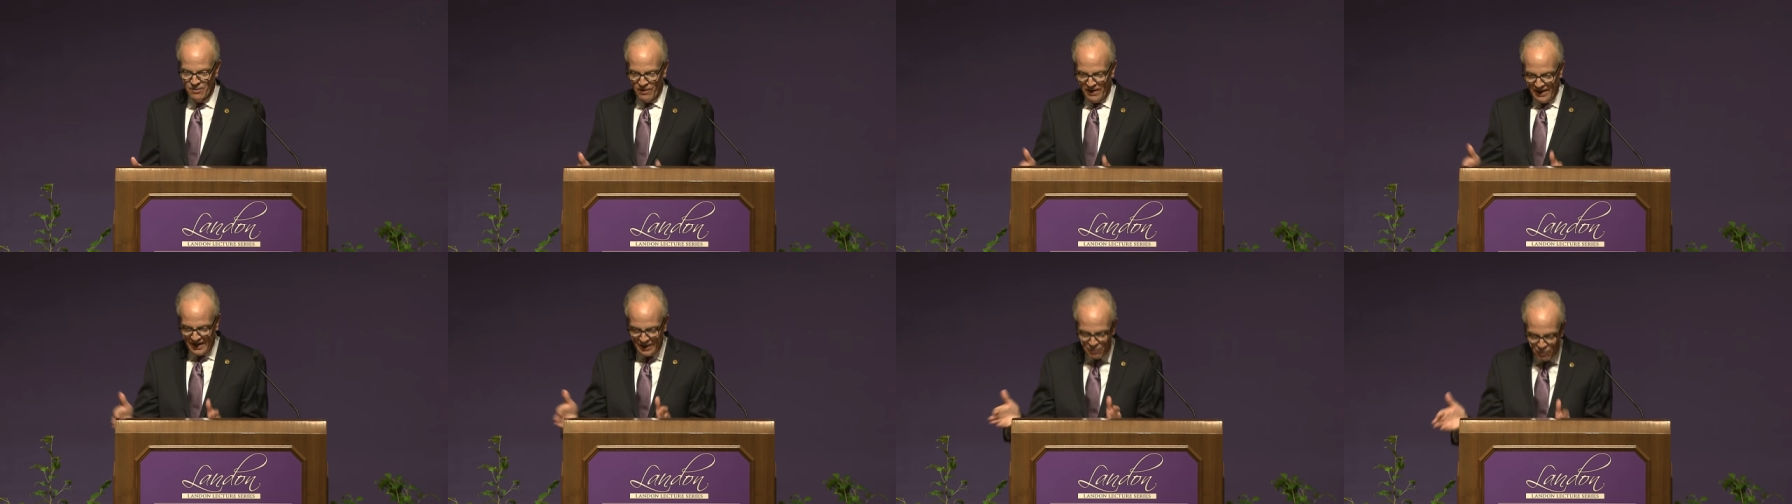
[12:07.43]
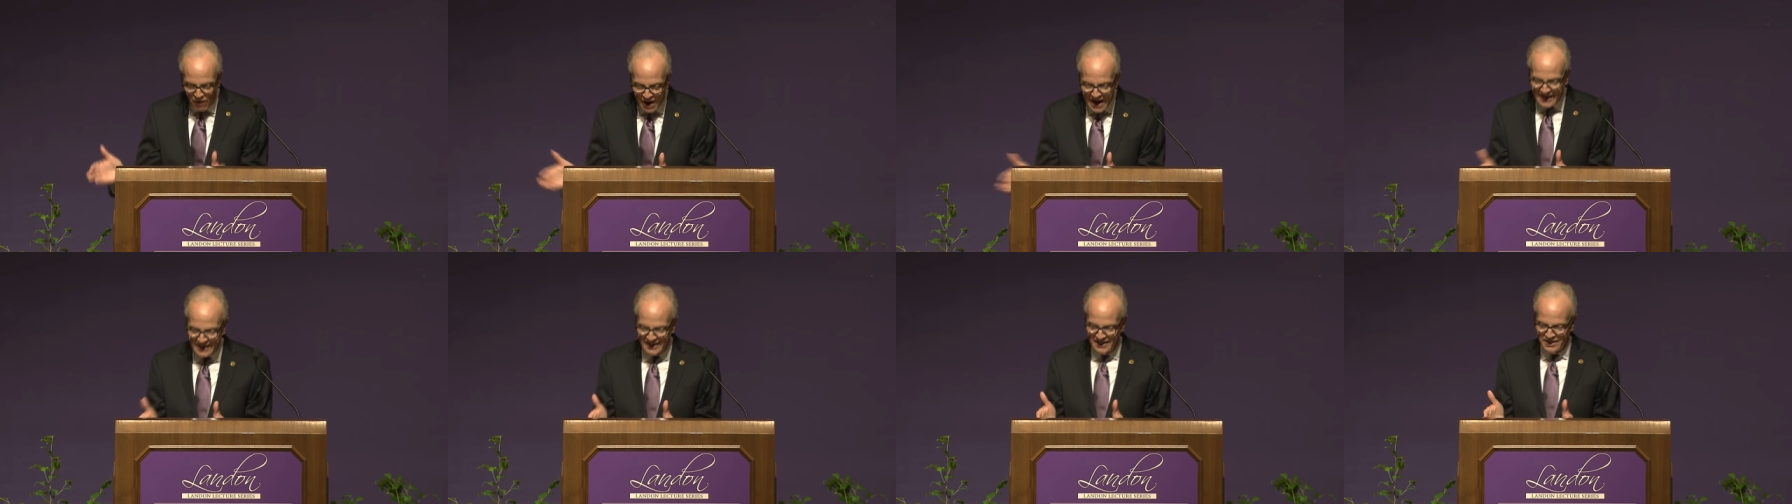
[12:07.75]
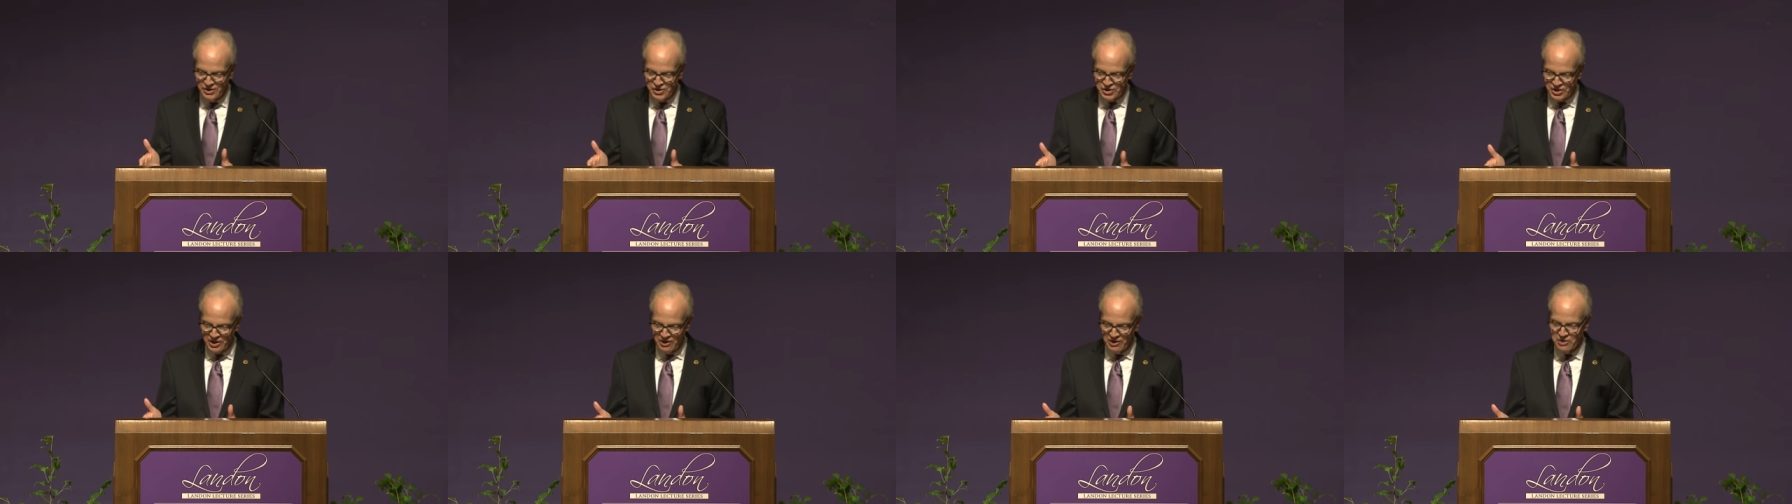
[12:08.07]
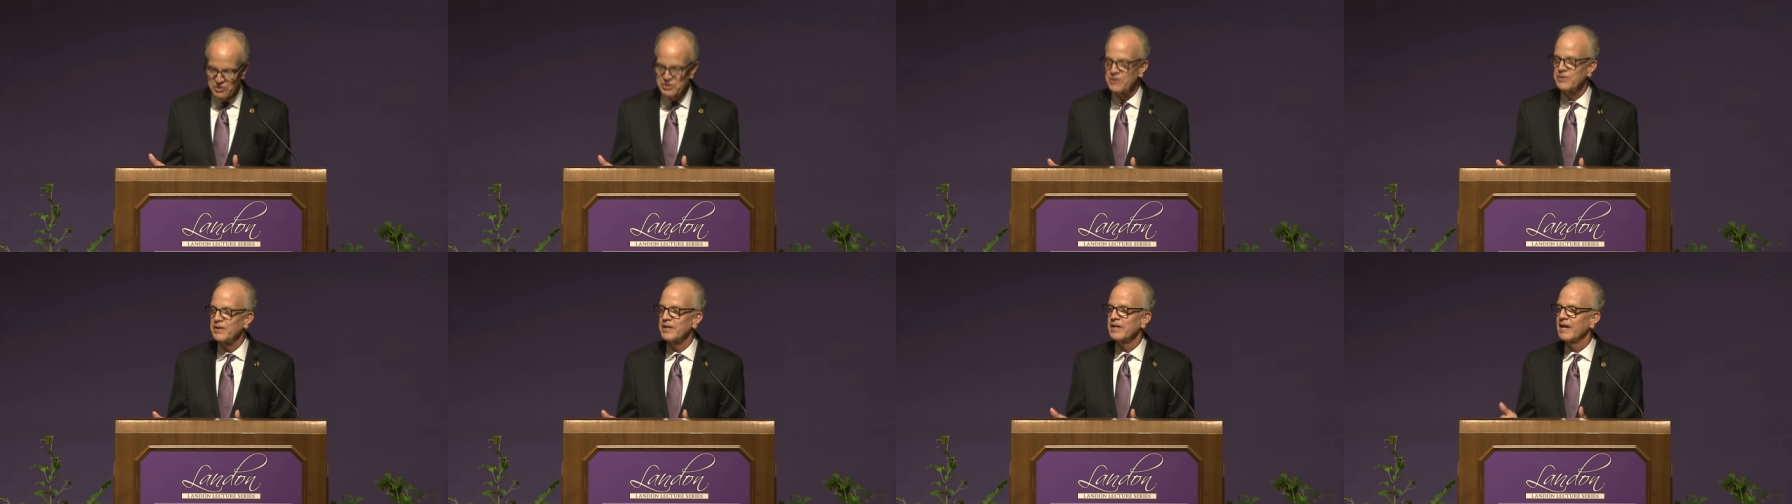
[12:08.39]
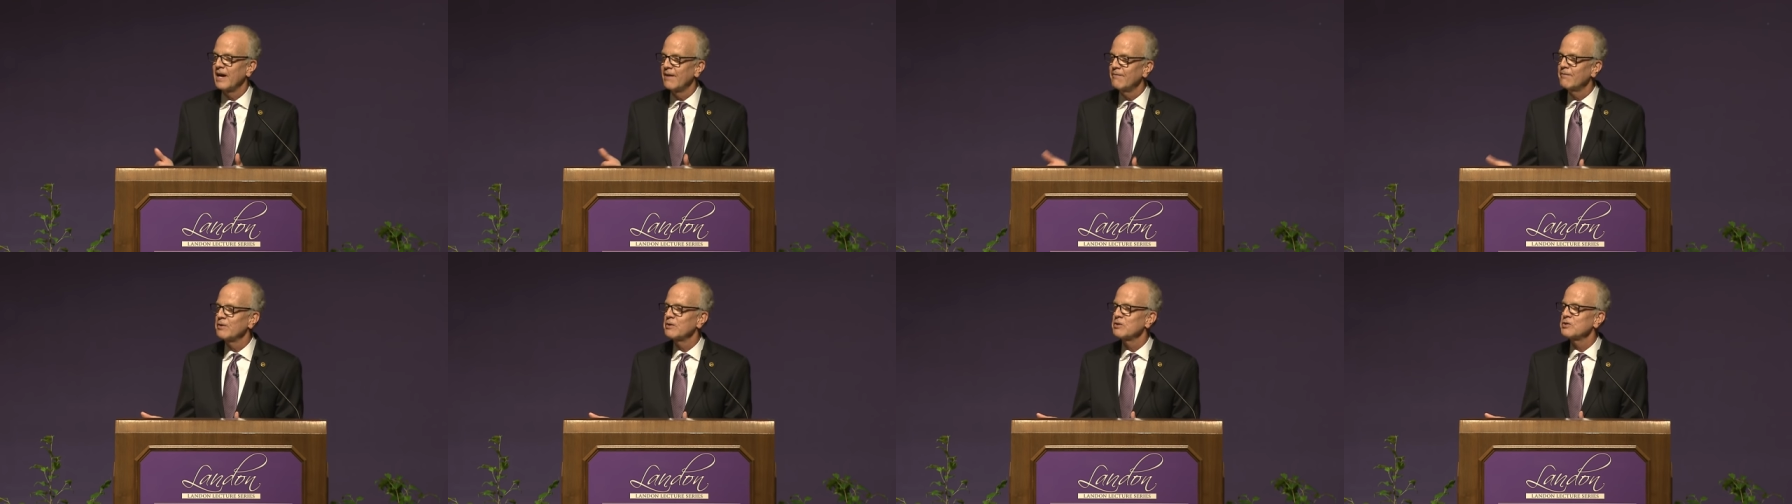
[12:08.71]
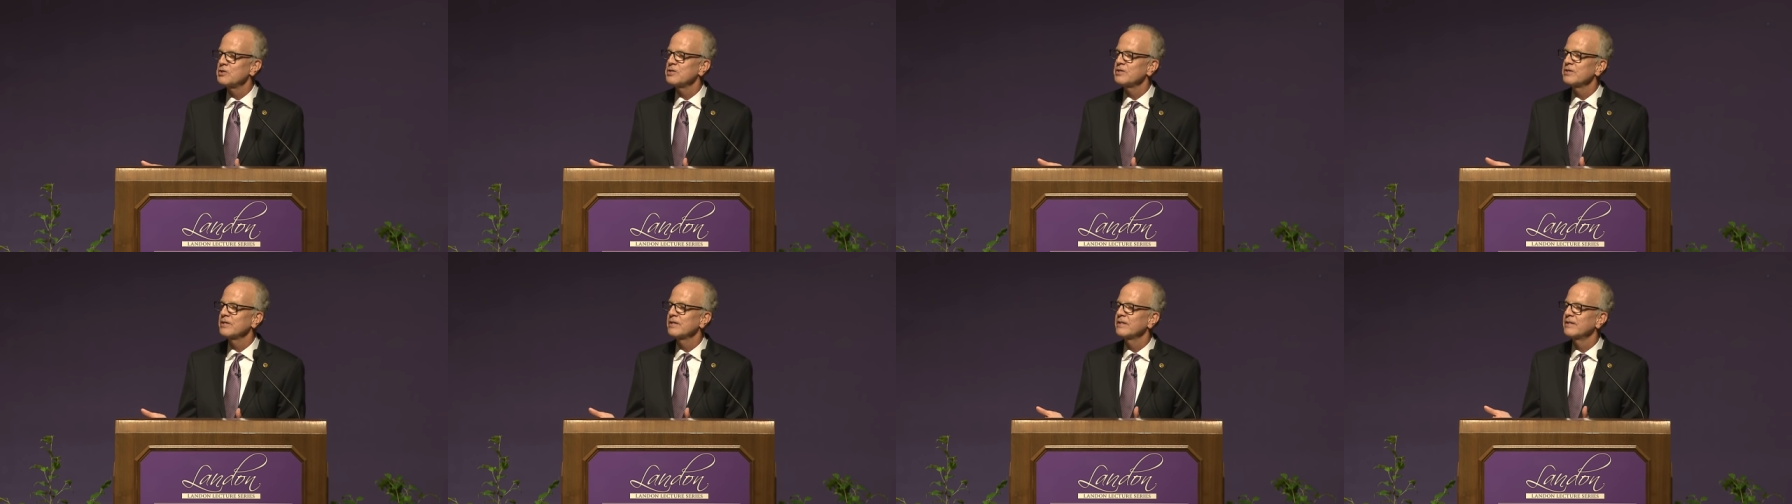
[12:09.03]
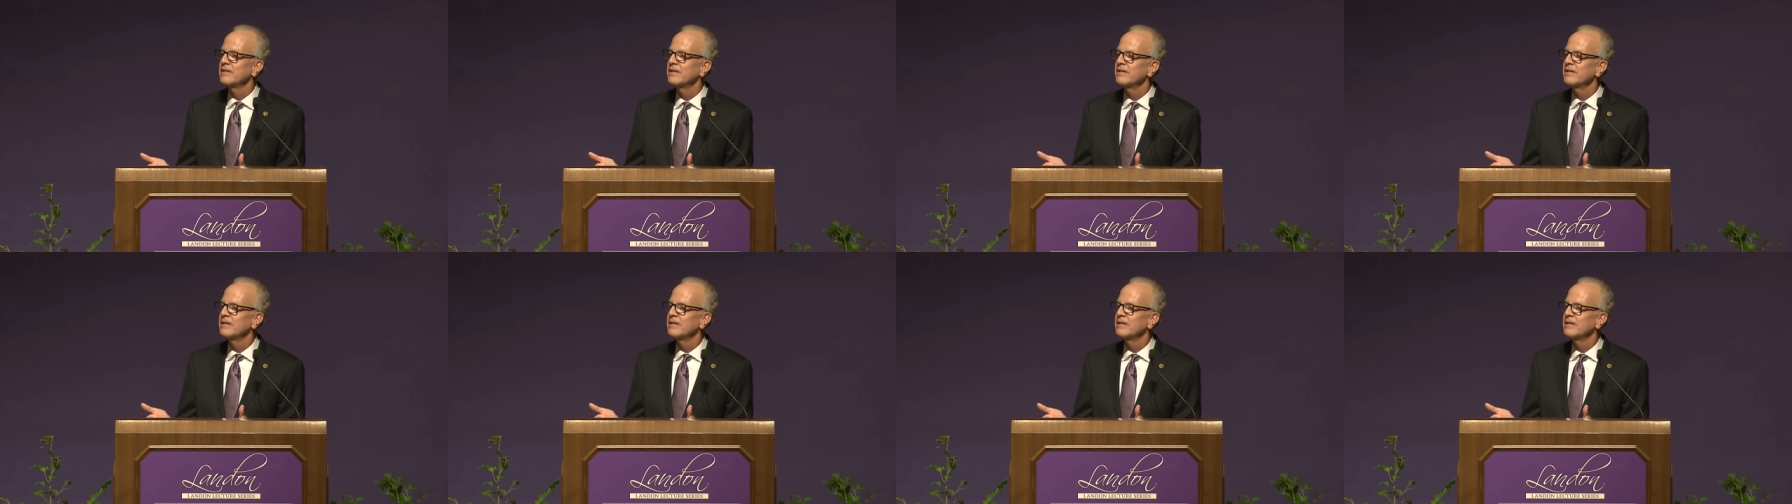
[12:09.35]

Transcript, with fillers: in rocking chairs on the governor's